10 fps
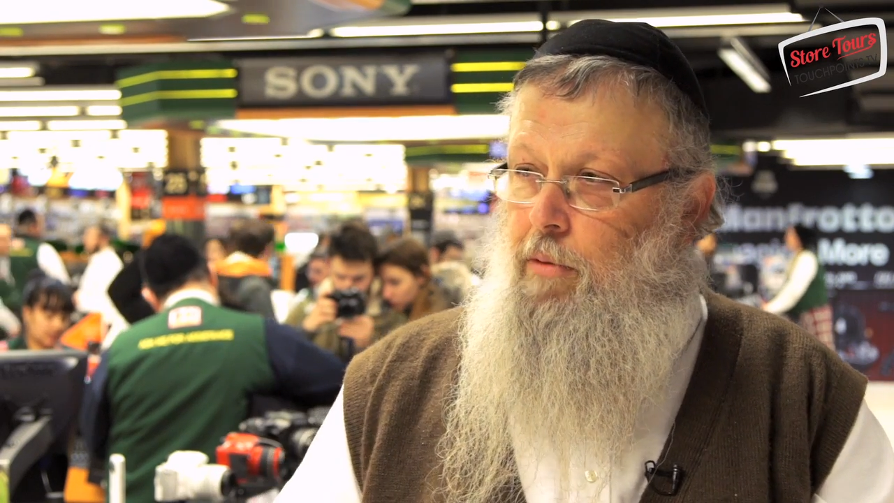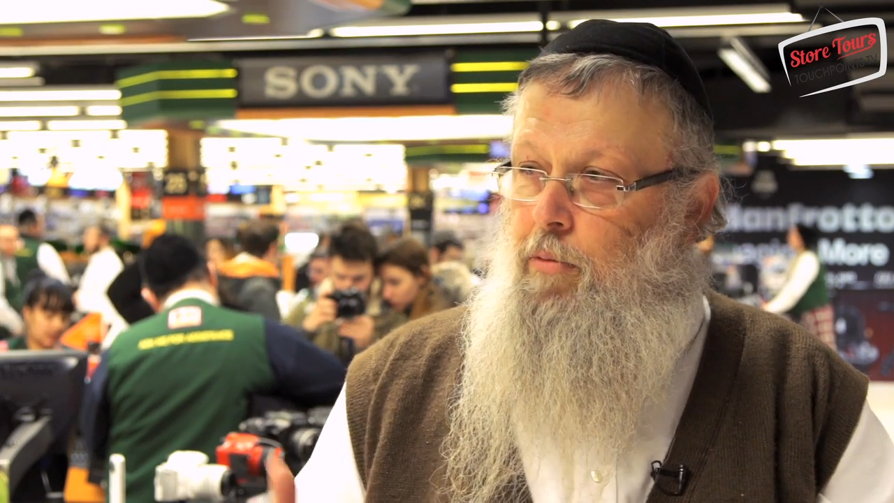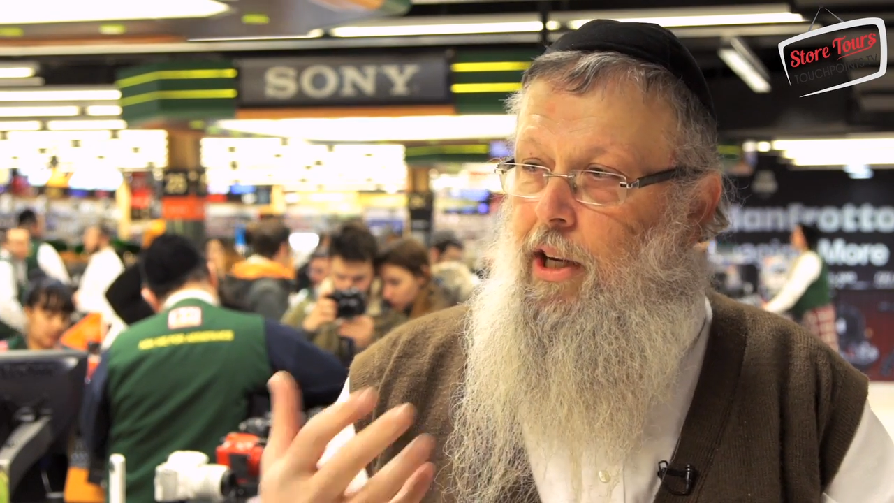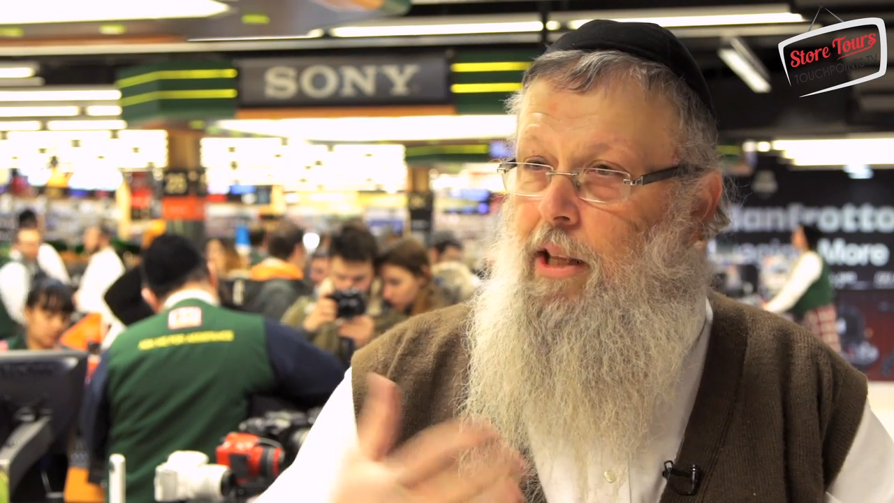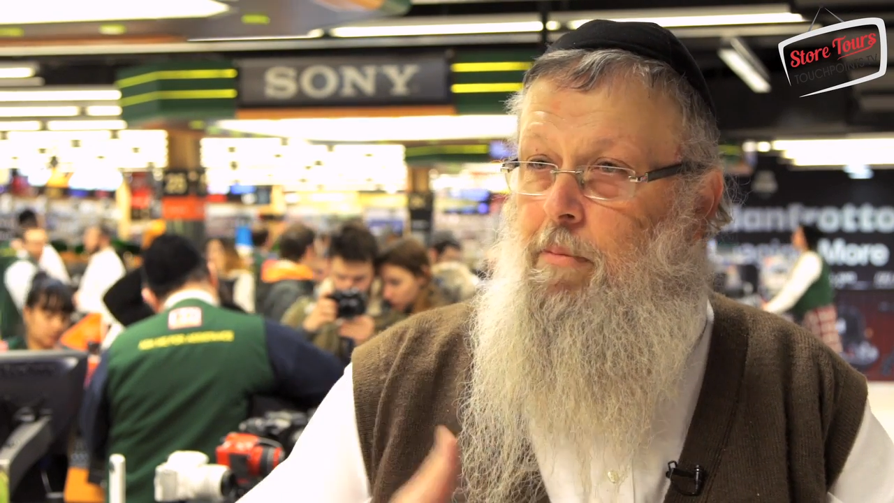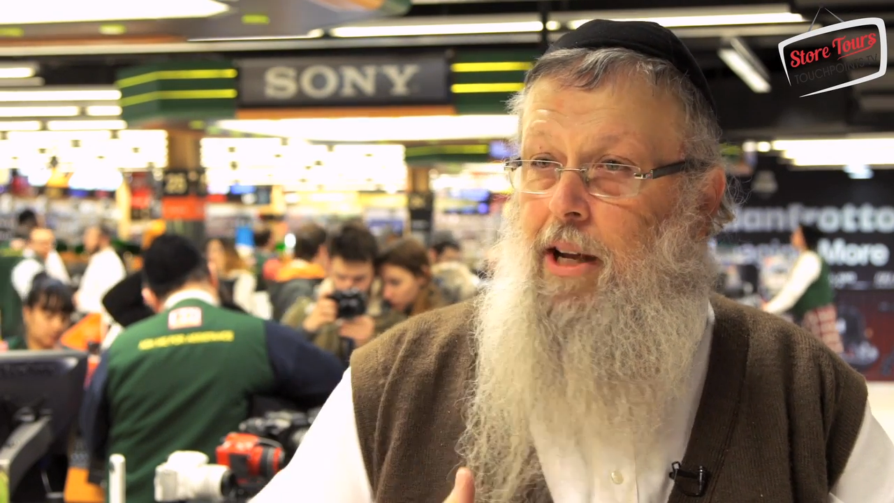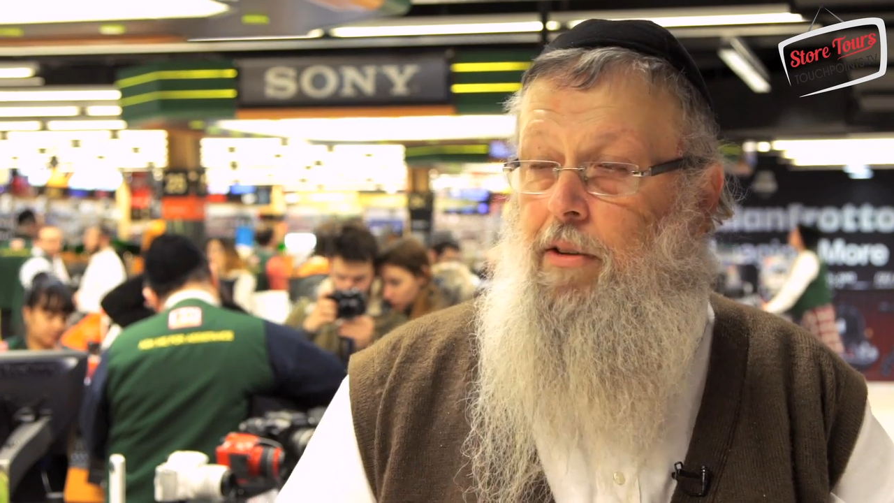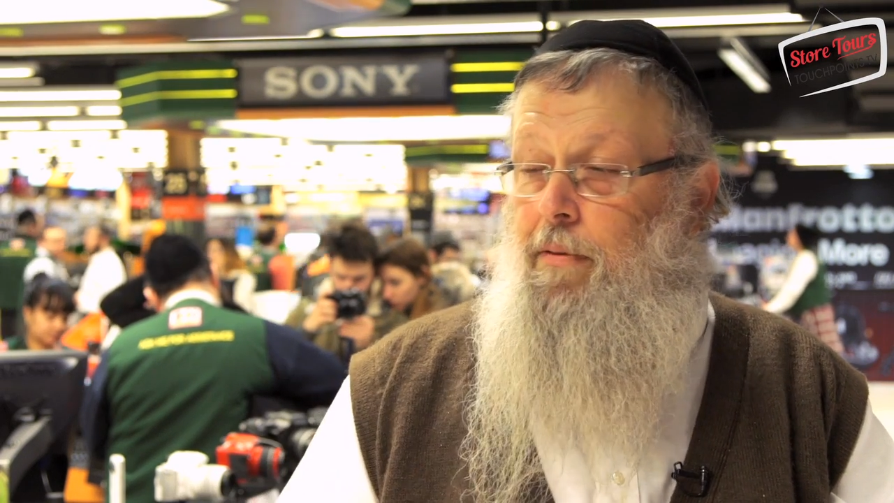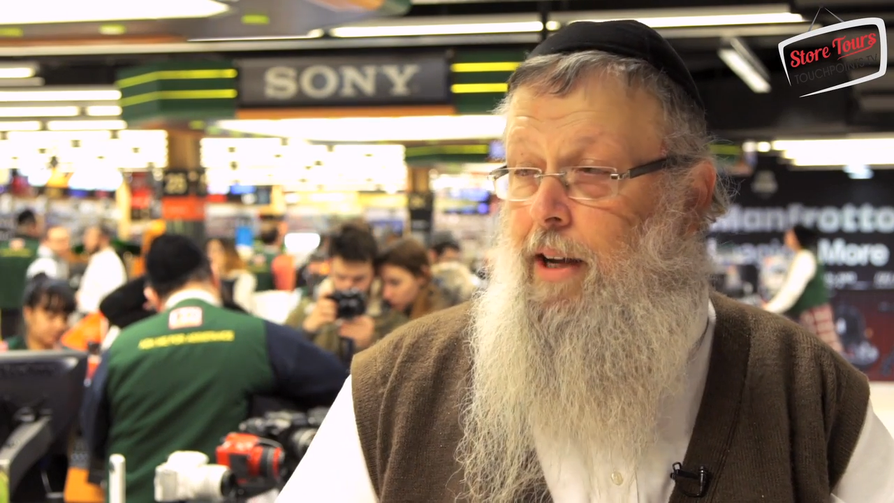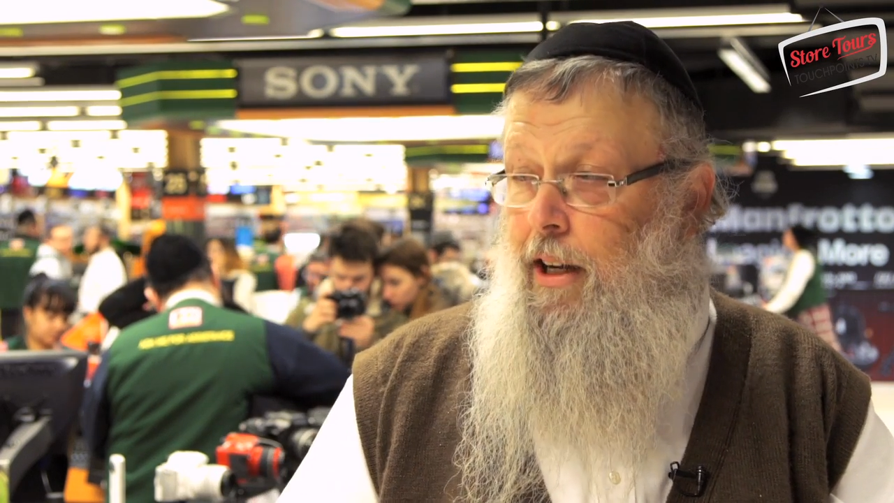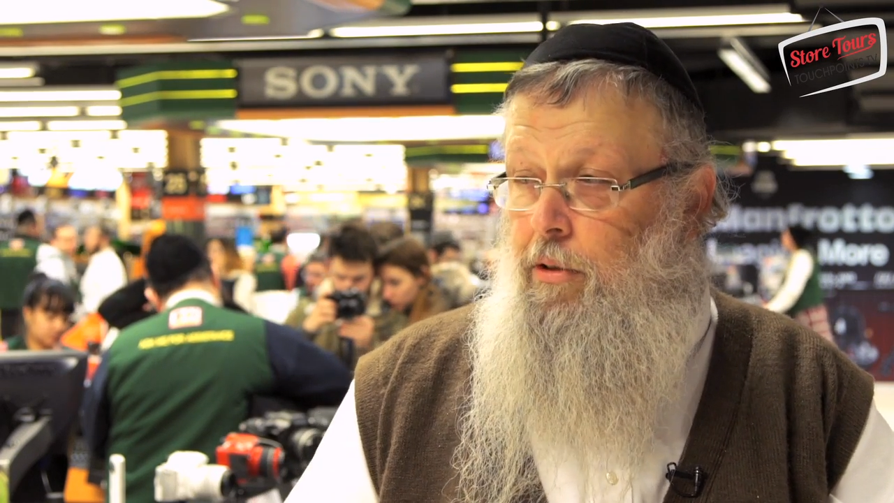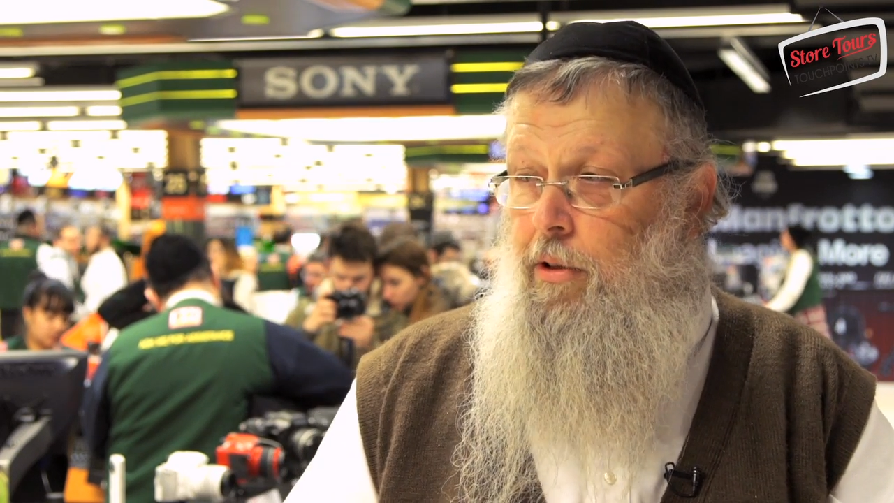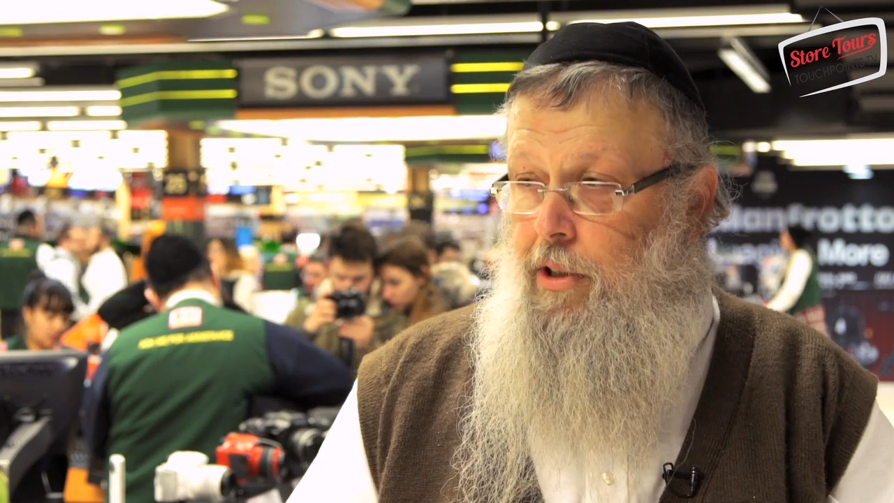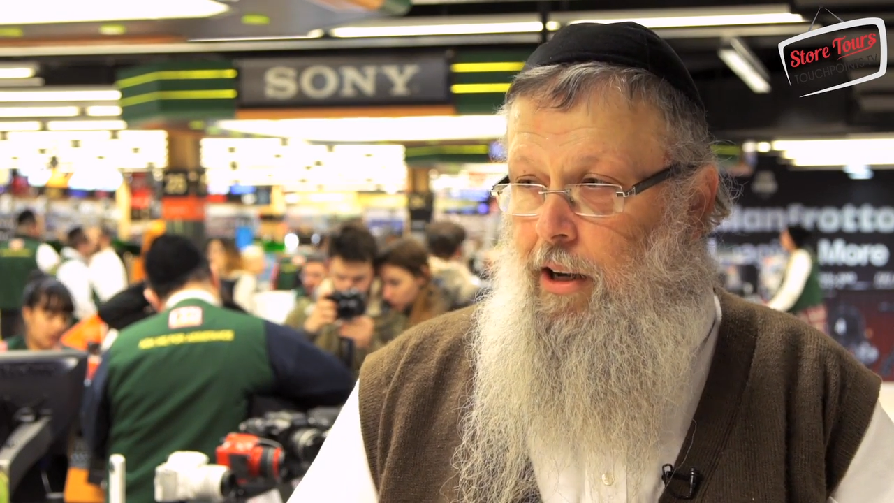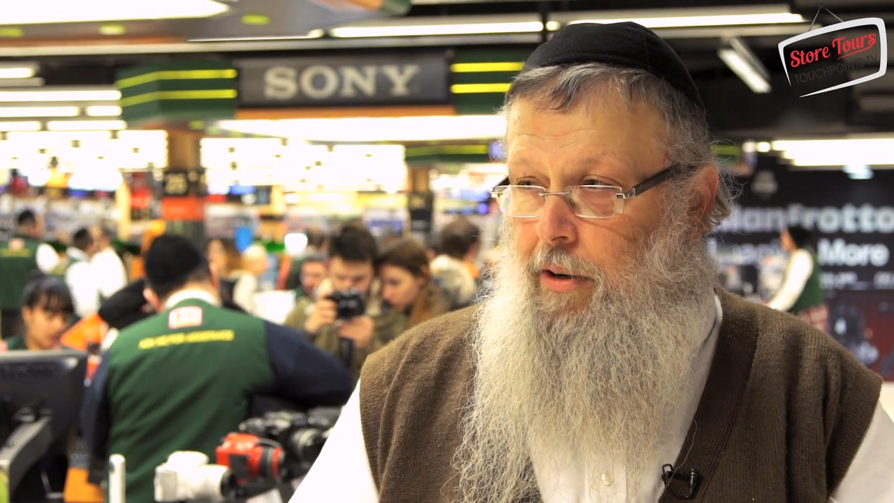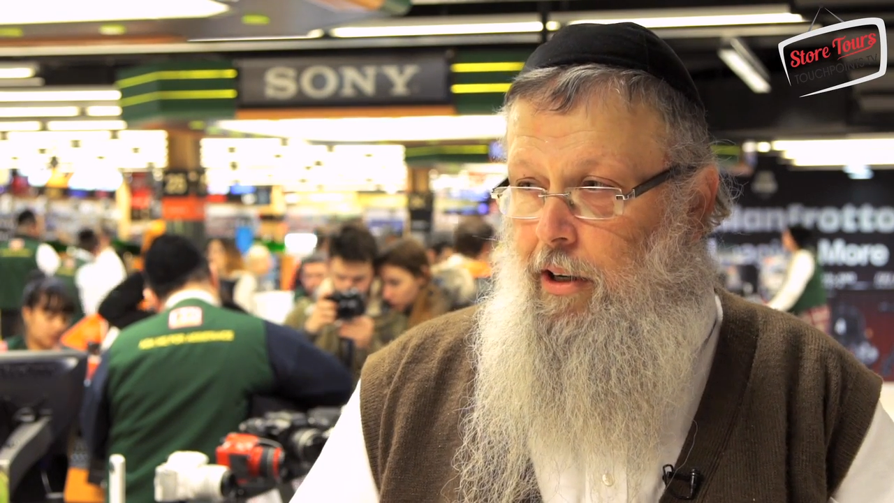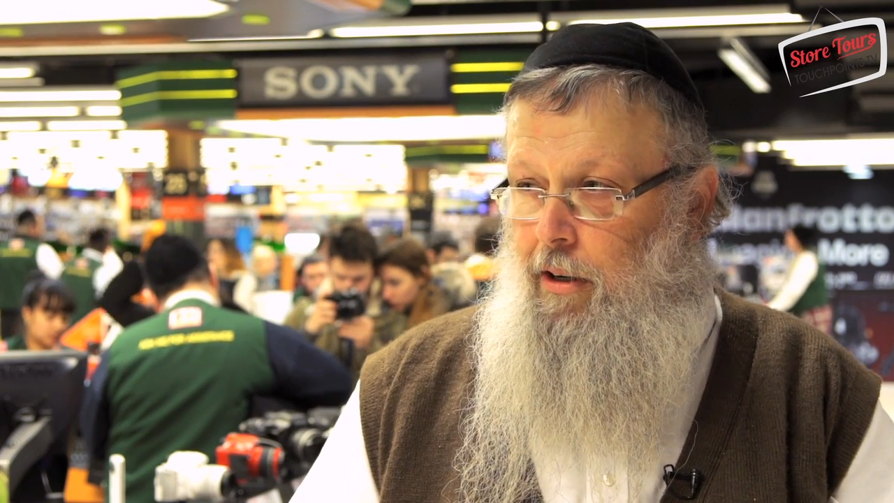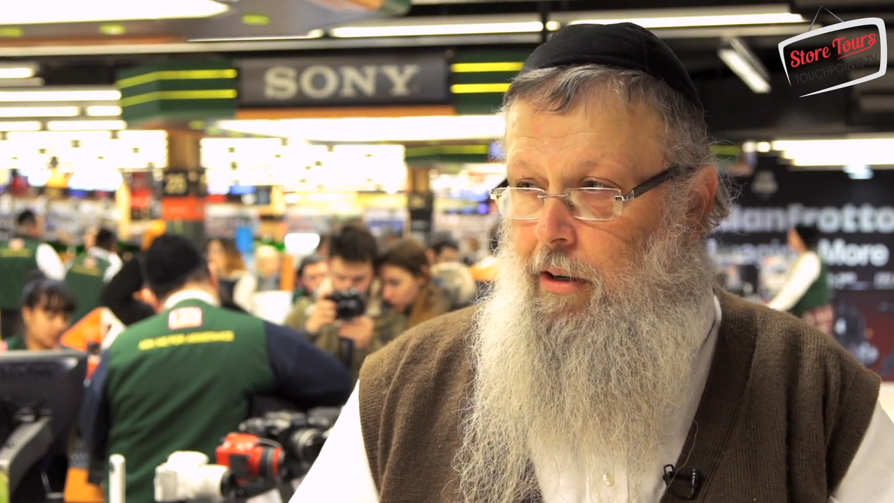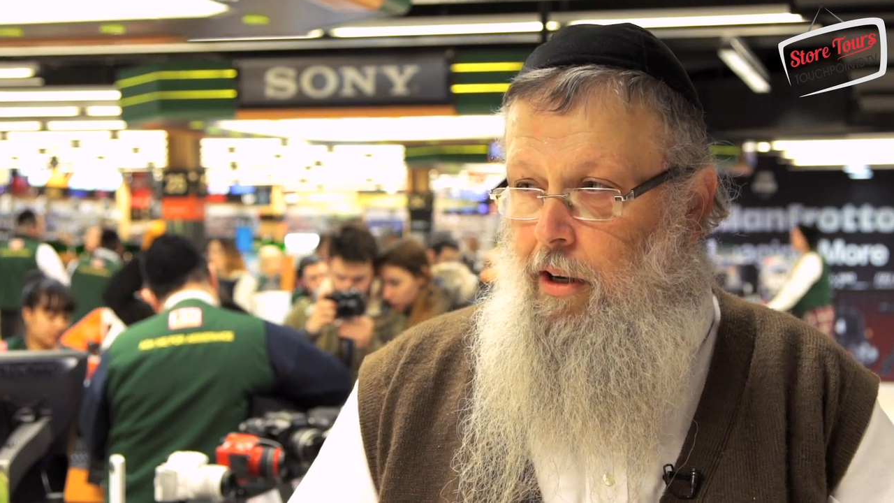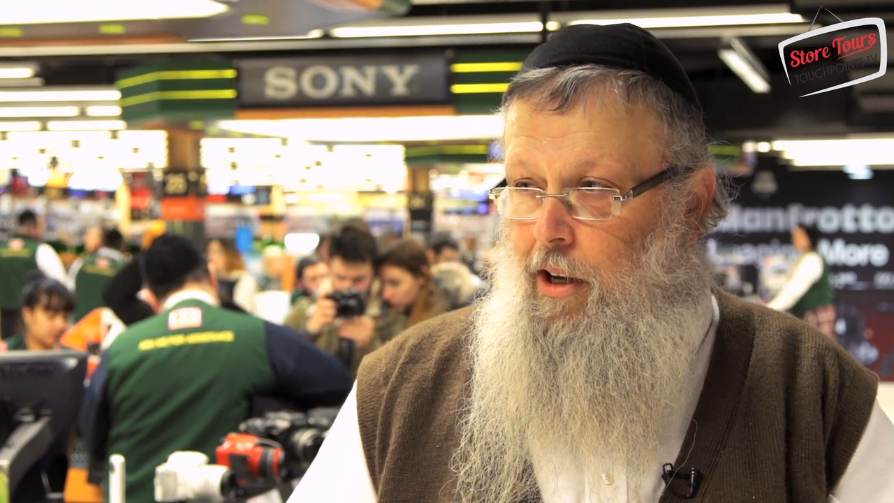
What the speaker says: bringing the manufacturers down here